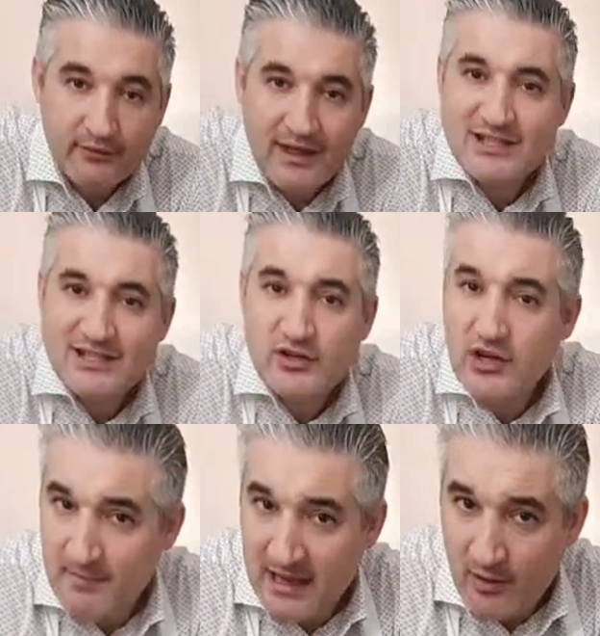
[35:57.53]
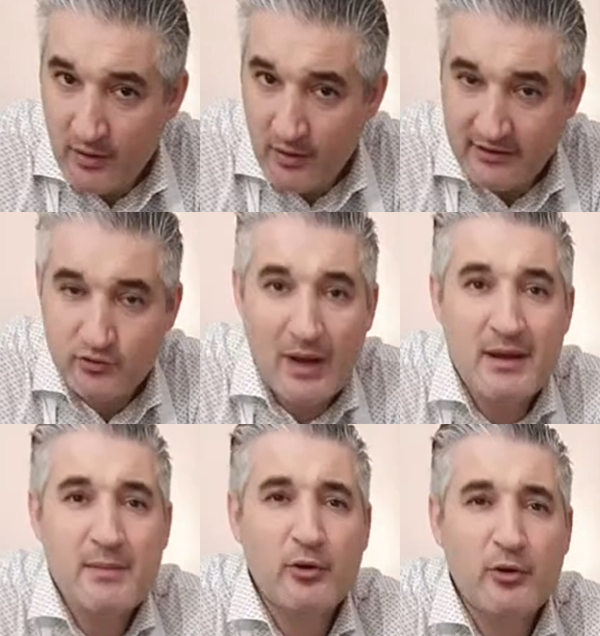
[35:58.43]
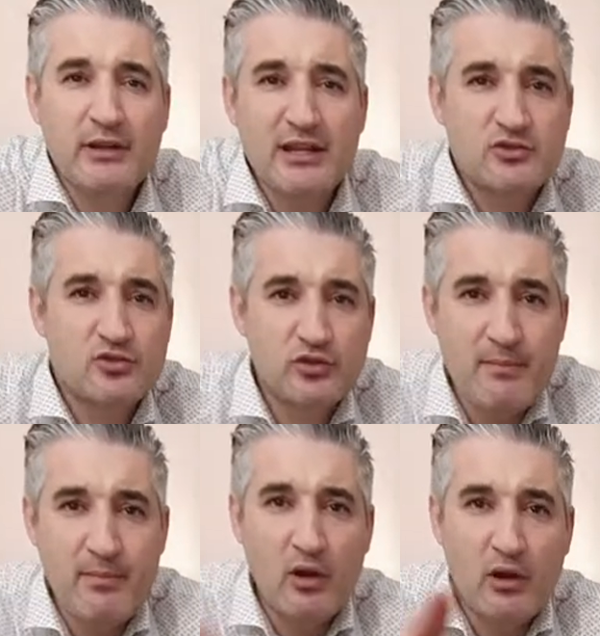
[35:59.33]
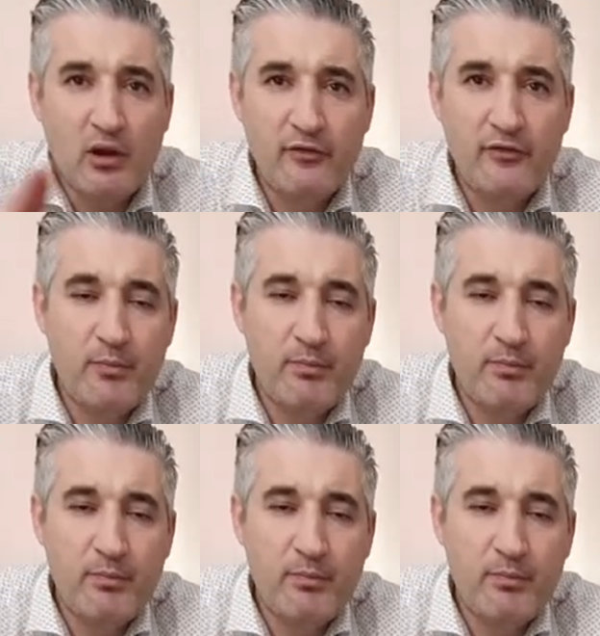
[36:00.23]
That's right. You can make it with us. How many potatoes should they boil? 4 potatoes?